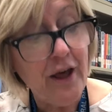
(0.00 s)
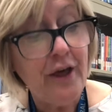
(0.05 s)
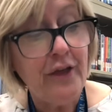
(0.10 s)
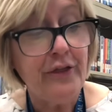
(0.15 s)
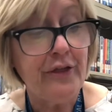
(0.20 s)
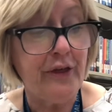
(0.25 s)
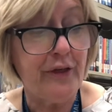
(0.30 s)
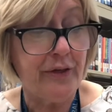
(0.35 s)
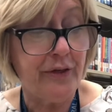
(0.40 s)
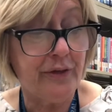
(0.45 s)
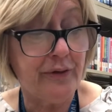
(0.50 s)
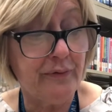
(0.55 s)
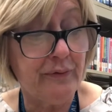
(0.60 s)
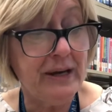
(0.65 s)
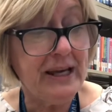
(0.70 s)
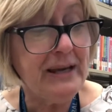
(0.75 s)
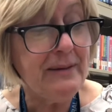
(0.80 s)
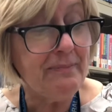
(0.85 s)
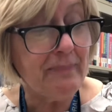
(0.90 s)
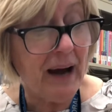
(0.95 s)
The
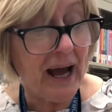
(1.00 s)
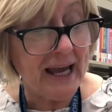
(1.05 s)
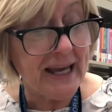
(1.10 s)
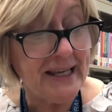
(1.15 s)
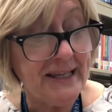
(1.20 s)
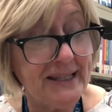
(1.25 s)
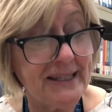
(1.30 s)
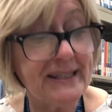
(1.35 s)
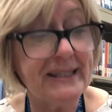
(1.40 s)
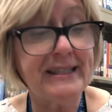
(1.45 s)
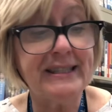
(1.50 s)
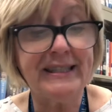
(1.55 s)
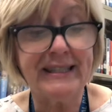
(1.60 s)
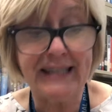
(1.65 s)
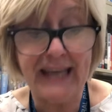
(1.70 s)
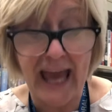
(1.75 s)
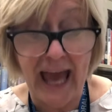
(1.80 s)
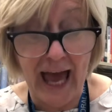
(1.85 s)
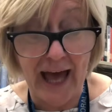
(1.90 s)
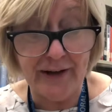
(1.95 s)
3 mice
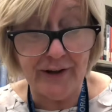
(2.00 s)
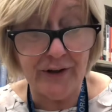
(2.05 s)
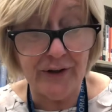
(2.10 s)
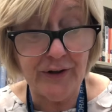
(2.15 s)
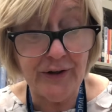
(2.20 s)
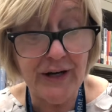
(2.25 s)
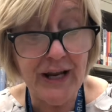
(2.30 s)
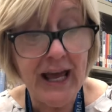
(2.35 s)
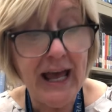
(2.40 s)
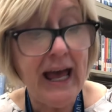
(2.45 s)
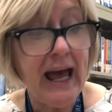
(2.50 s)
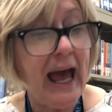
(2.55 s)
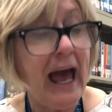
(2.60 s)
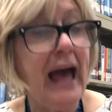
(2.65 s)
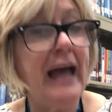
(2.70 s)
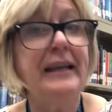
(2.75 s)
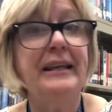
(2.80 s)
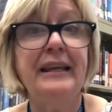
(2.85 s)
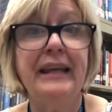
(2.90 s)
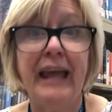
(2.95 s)
scattered
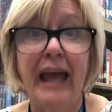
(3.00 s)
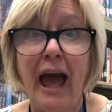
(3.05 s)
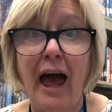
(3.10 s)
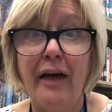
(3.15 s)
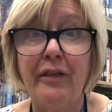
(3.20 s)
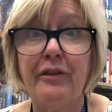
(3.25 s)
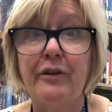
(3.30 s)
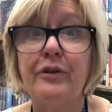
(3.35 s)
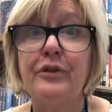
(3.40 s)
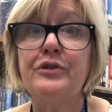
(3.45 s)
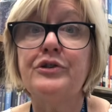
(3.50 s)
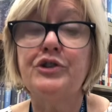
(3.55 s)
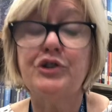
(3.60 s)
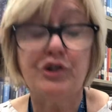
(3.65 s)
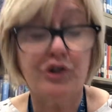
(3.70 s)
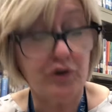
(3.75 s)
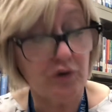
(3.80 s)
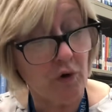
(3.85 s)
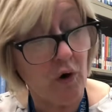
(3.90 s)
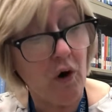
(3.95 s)
and gathered
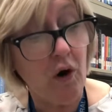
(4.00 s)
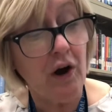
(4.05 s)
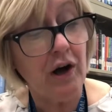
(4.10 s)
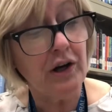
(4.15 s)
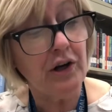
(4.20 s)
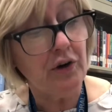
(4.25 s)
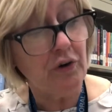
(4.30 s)
strong